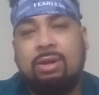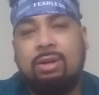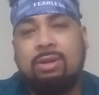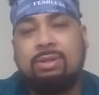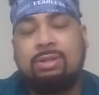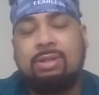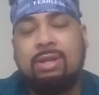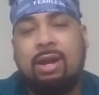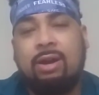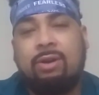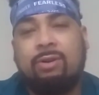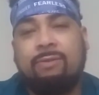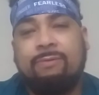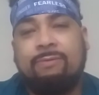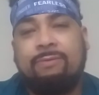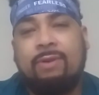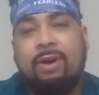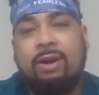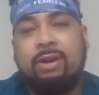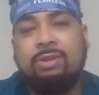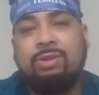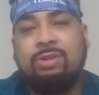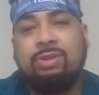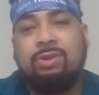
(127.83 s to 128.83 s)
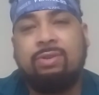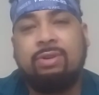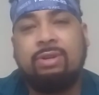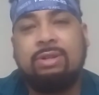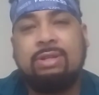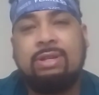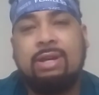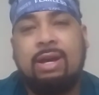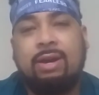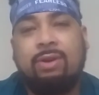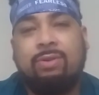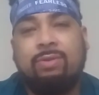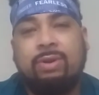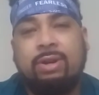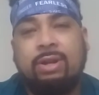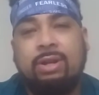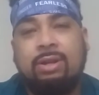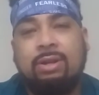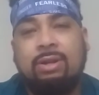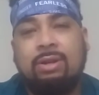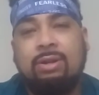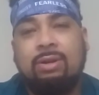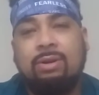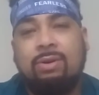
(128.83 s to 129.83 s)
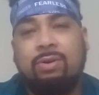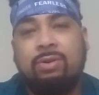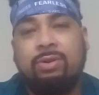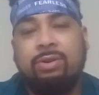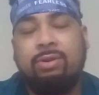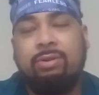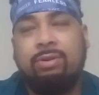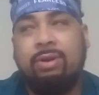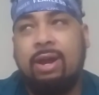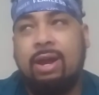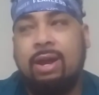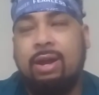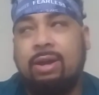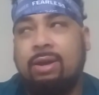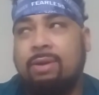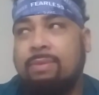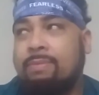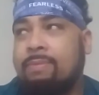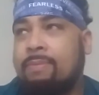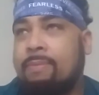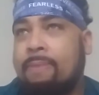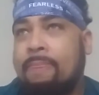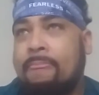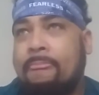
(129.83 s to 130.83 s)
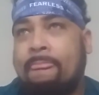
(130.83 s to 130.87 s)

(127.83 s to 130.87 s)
sacrifice your integrity or your name.